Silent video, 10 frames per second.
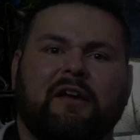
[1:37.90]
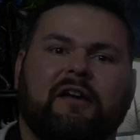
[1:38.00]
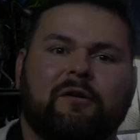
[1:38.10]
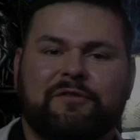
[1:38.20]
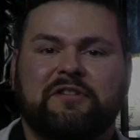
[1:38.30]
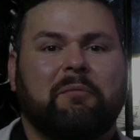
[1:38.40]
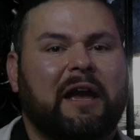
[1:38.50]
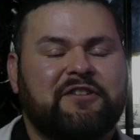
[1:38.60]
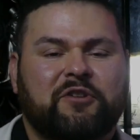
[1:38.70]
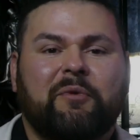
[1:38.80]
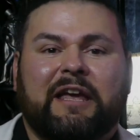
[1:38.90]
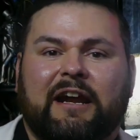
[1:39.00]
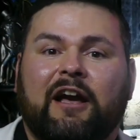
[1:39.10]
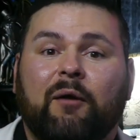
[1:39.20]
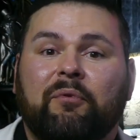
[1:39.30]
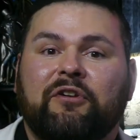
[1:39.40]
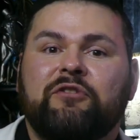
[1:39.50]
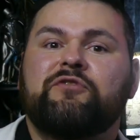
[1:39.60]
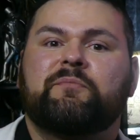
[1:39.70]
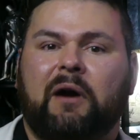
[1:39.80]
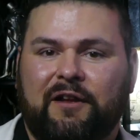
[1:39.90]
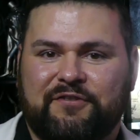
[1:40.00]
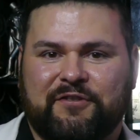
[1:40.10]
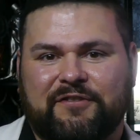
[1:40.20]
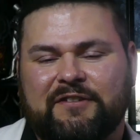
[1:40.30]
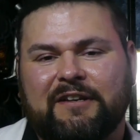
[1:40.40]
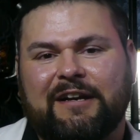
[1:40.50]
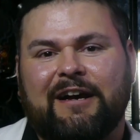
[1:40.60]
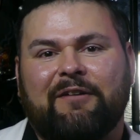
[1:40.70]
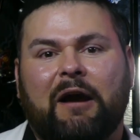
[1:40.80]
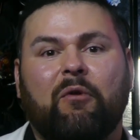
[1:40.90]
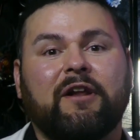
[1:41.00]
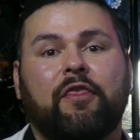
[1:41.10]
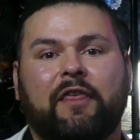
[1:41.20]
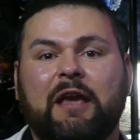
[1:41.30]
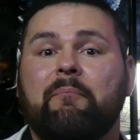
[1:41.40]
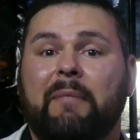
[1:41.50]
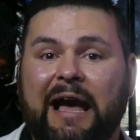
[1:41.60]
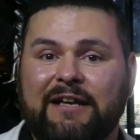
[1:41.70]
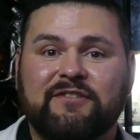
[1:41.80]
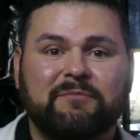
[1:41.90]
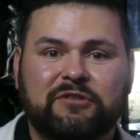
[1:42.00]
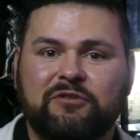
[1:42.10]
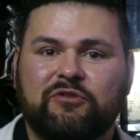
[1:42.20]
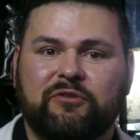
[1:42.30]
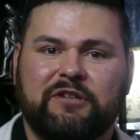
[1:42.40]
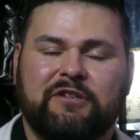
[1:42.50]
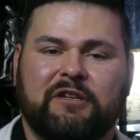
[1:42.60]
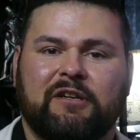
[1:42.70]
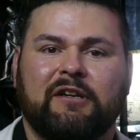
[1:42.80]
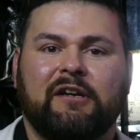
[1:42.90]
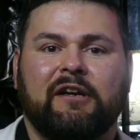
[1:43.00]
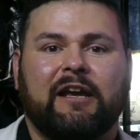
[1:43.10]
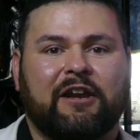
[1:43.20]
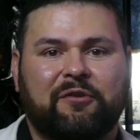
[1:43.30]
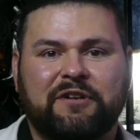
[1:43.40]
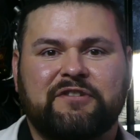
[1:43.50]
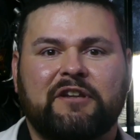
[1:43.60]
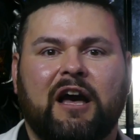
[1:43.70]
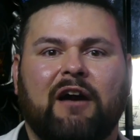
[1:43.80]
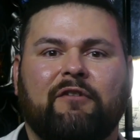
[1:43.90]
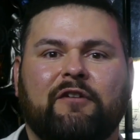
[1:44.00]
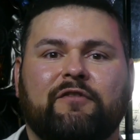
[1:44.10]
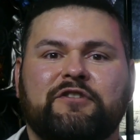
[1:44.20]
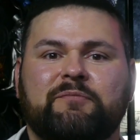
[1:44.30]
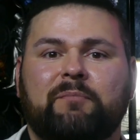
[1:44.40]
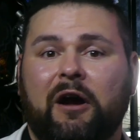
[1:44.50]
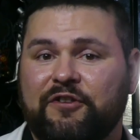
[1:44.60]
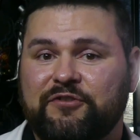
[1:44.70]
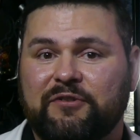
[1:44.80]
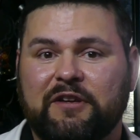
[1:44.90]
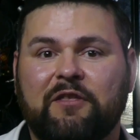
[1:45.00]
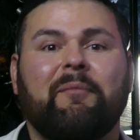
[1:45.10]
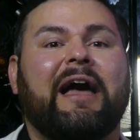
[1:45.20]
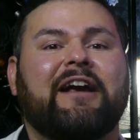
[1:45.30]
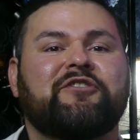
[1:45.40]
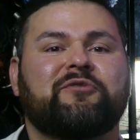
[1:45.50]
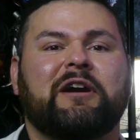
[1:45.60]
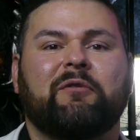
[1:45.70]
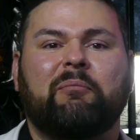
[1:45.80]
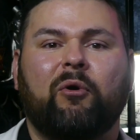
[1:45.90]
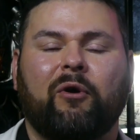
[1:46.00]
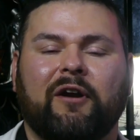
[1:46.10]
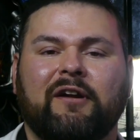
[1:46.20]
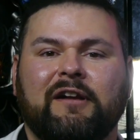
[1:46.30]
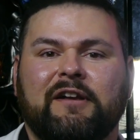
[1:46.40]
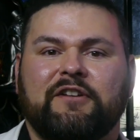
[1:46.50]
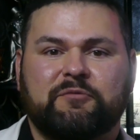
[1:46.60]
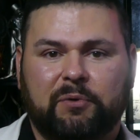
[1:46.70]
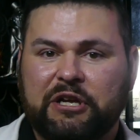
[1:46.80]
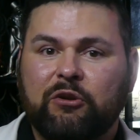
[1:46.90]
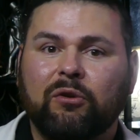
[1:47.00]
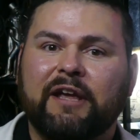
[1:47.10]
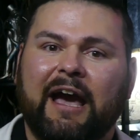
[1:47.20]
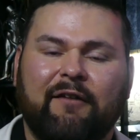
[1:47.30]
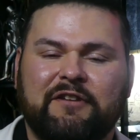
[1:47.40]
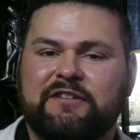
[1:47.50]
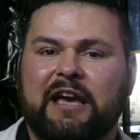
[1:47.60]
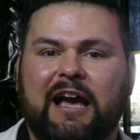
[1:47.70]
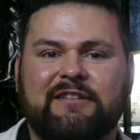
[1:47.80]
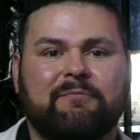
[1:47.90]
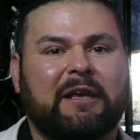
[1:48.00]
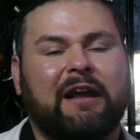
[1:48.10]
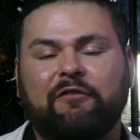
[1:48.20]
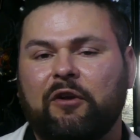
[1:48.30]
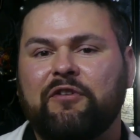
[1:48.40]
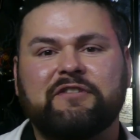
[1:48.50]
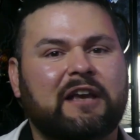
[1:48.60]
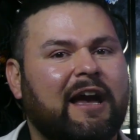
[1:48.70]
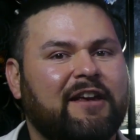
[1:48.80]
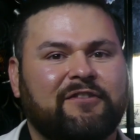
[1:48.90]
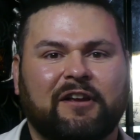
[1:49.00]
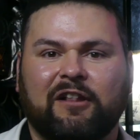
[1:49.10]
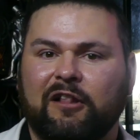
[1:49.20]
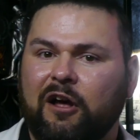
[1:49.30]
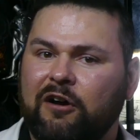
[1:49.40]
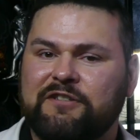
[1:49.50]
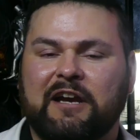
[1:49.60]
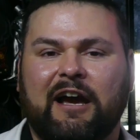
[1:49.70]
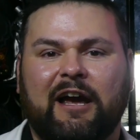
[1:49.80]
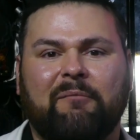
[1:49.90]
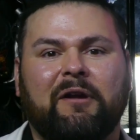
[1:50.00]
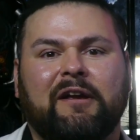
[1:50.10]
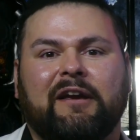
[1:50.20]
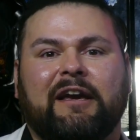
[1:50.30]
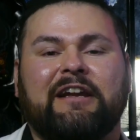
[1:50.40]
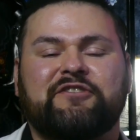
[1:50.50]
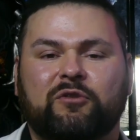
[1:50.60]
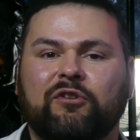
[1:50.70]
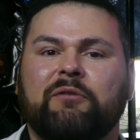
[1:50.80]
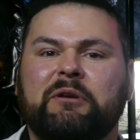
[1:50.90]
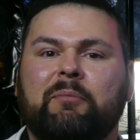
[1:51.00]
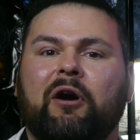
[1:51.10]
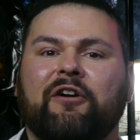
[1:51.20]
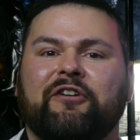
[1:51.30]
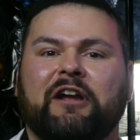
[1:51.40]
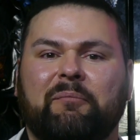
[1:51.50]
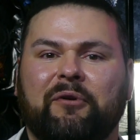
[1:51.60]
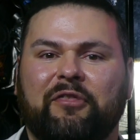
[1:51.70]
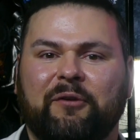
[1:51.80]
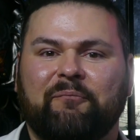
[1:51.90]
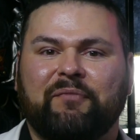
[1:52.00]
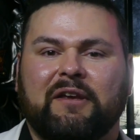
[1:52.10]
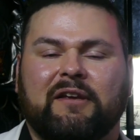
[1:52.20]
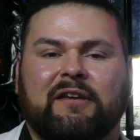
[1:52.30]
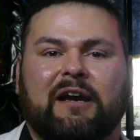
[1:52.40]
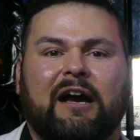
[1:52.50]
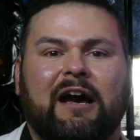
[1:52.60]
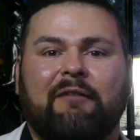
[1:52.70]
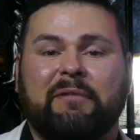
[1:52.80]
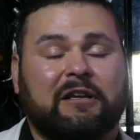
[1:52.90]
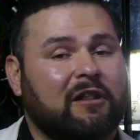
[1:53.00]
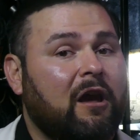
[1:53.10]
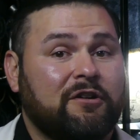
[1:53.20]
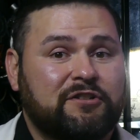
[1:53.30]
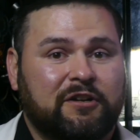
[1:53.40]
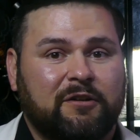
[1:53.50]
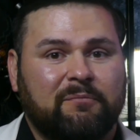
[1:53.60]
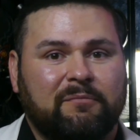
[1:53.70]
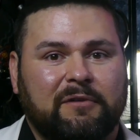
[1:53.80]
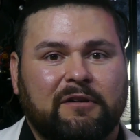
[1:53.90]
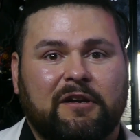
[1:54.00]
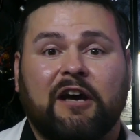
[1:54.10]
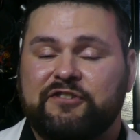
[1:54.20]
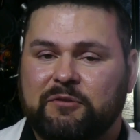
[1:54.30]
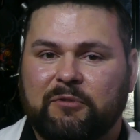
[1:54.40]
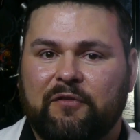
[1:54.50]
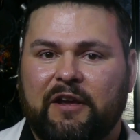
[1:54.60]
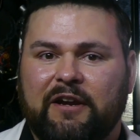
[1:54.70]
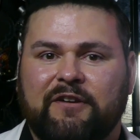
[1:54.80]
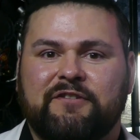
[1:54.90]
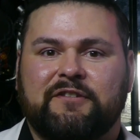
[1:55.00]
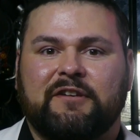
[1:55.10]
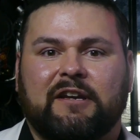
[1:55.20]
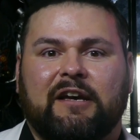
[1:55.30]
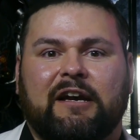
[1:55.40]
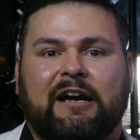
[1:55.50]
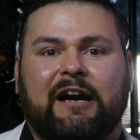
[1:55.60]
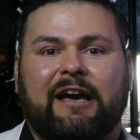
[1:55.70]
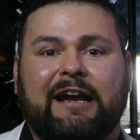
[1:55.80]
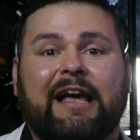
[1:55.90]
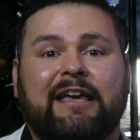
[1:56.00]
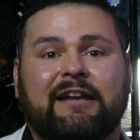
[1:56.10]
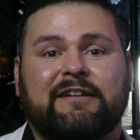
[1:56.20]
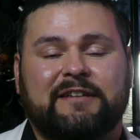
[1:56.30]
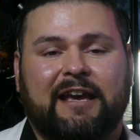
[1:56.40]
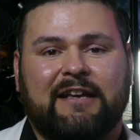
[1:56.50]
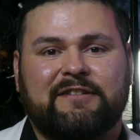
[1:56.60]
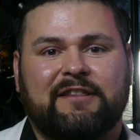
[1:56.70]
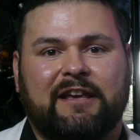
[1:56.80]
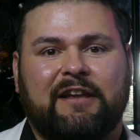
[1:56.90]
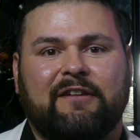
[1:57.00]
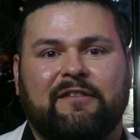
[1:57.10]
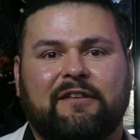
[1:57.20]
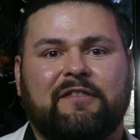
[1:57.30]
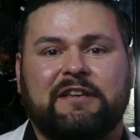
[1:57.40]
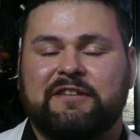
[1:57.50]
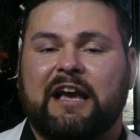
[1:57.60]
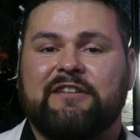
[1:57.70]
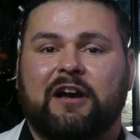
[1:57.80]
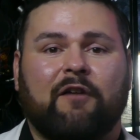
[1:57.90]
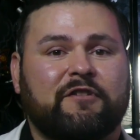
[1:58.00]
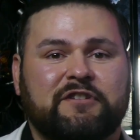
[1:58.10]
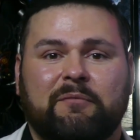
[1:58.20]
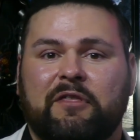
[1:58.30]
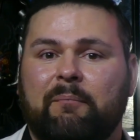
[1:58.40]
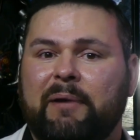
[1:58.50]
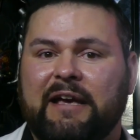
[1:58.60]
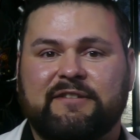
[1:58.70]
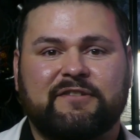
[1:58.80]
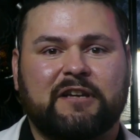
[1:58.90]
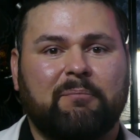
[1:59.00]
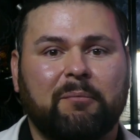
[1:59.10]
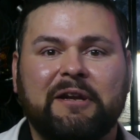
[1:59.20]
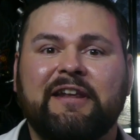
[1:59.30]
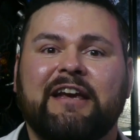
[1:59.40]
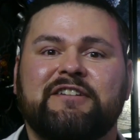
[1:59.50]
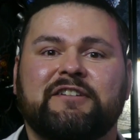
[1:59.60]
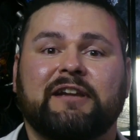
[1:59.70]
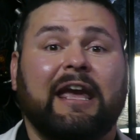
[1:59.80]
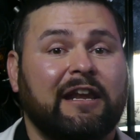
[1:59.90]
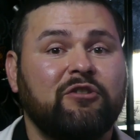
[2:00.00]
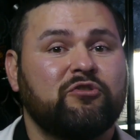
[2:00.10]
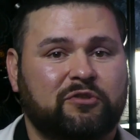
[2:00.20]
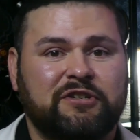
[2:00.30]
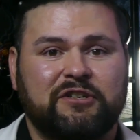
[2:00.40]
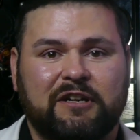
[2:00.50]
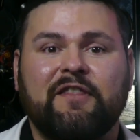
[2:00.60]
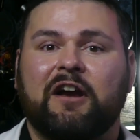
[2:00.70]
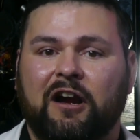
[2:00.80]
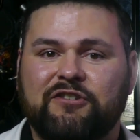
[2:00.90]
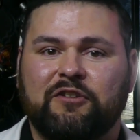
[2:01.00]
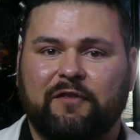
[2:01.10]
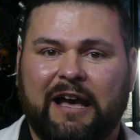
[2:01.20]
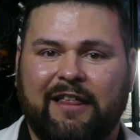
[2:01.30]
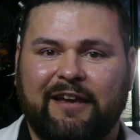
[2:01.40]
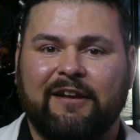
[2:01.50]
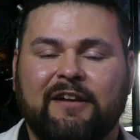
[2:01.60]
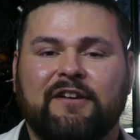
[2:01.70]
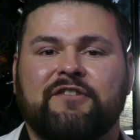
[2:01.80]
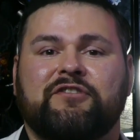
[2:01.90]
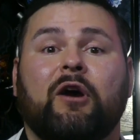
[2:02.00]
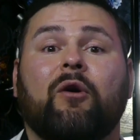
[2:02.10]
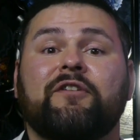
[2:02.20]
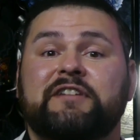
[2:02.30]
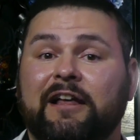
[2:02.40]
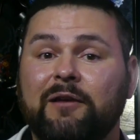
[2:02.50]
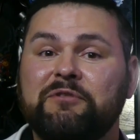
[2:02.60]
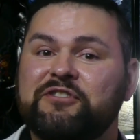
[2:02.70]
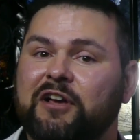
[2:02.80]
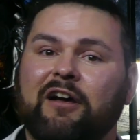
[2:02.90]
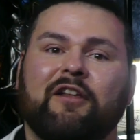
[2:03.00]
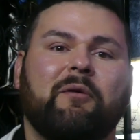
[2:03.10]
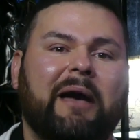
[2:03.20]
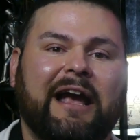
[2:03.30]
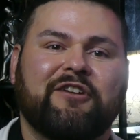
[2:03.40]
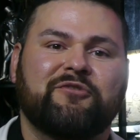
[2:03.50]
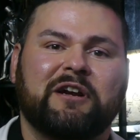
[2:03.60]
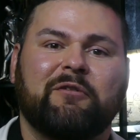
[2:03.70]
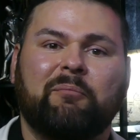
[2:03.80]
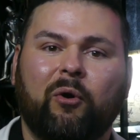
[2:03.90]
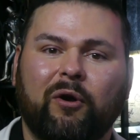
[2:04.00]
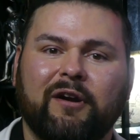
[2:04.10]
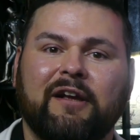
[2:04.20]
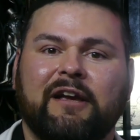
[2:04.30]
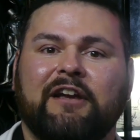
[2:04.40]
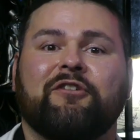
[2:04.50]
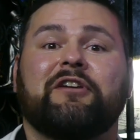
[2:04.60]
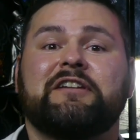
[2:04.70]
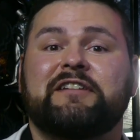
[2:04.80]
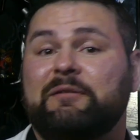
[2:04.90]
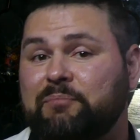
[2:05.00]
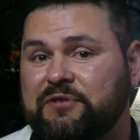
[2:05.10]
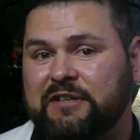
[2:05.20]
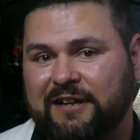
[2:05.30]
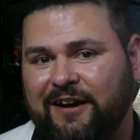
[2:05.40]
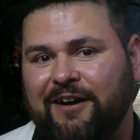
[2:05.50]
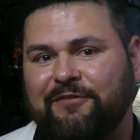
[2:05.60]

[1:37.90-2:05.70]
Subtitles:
What's up, guys? So we got a couple of new sponsors. I want to thank Maximus Nutrition and Chris Nava for sponsoring the Matt Cottrell Report. It's pretty cool to have these guys. Man, I've known these guys a long time, and it's cool to be partnered up with them. I've been a long-term customer of theirs, and I can attest that these guys offer some of the best supplementation and nutrition in the Concho Valley. So tell them you saw it on the Matt Cottrell Report, and you'll get 10% off.